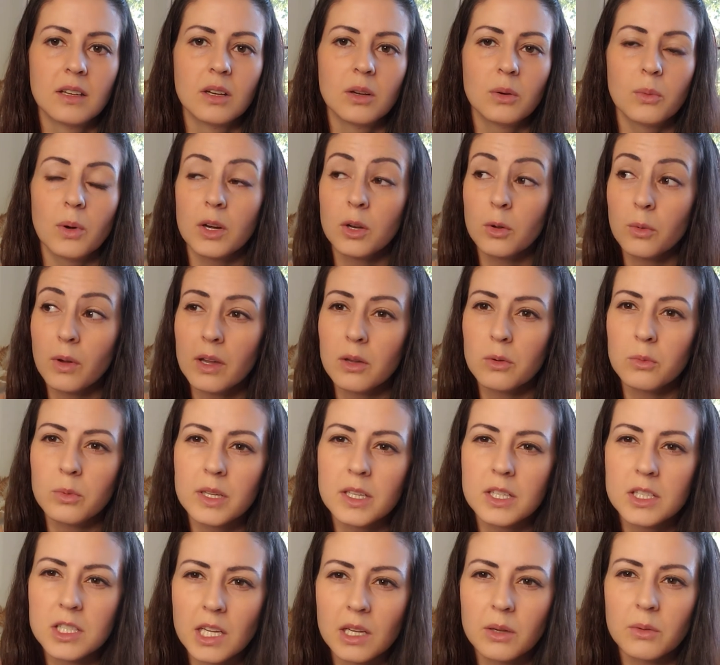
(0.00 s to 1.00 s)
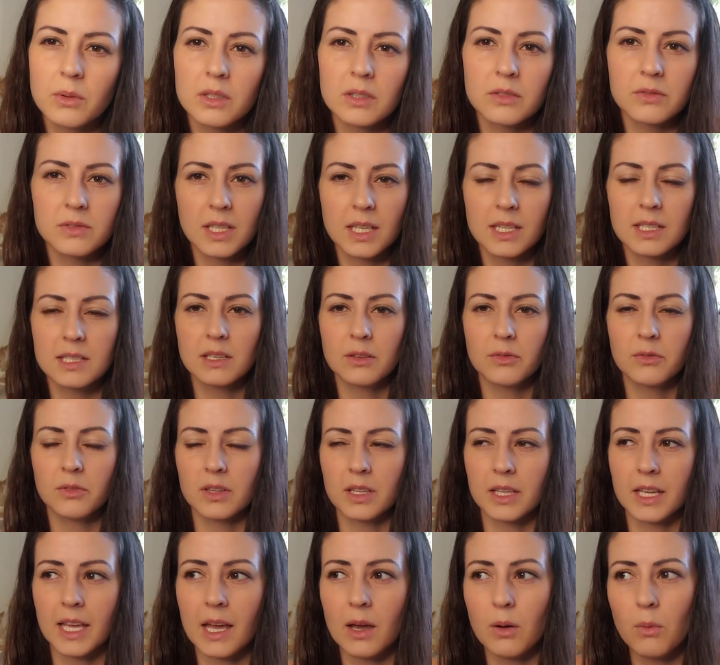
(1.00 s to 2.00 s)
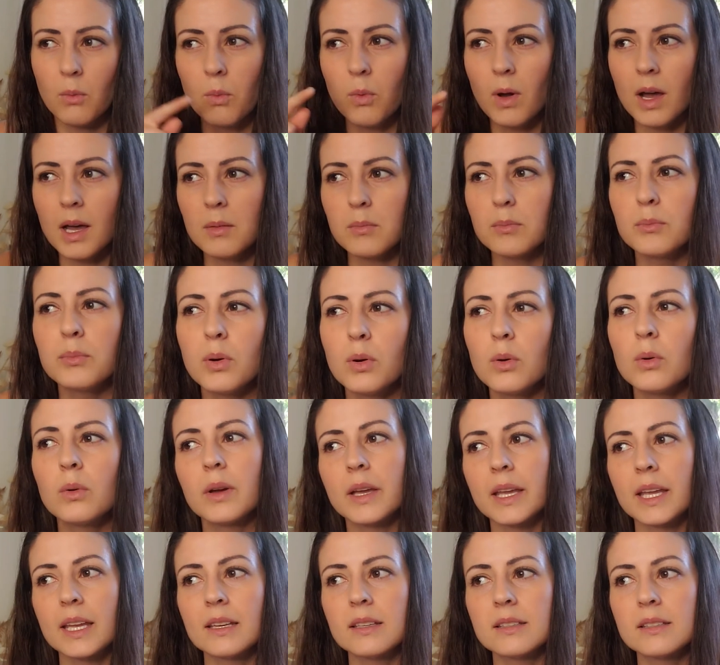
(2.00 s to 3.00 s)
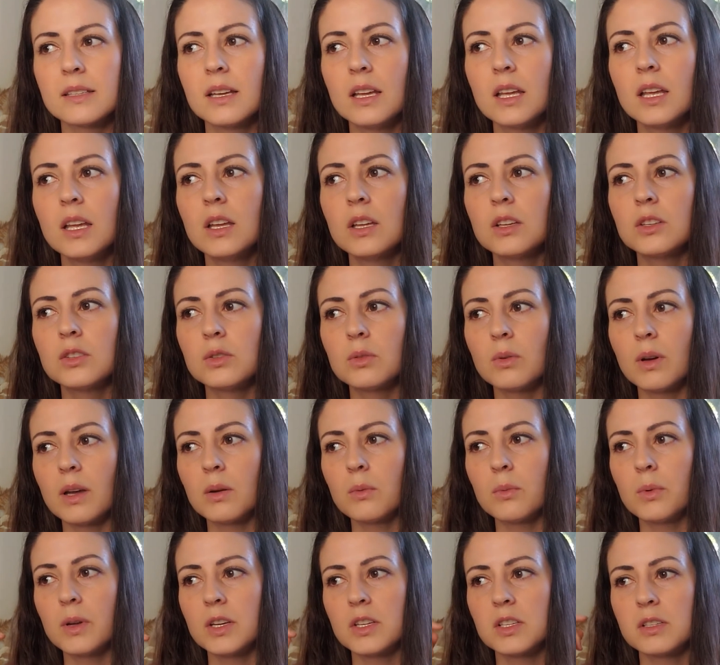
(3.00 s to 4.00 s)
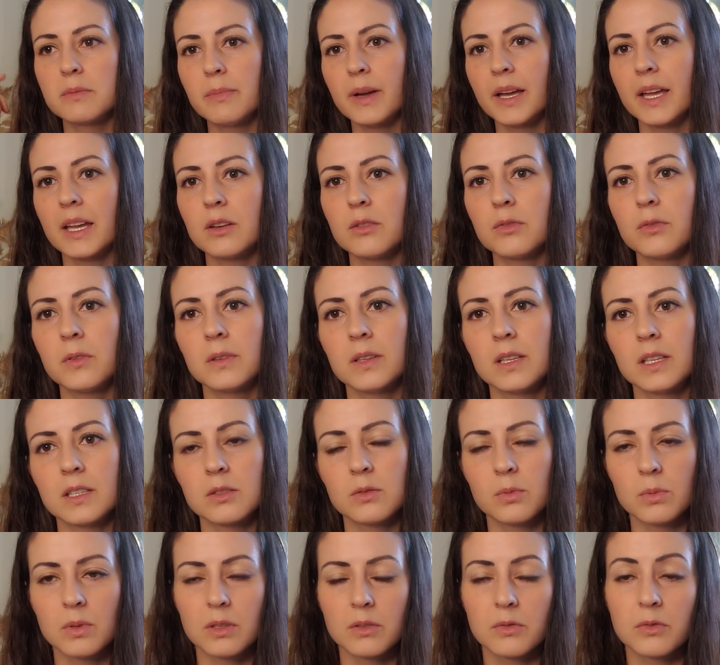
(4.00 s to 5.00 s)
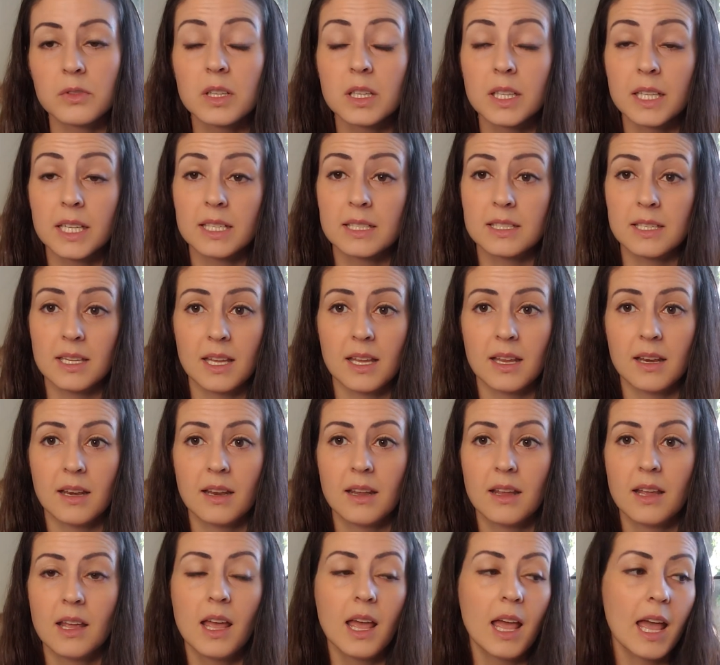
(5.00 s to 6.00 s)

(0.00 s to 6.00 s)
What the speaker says: What do I wish I would have done differently? At what point do I wish mindfulness would have clicked in?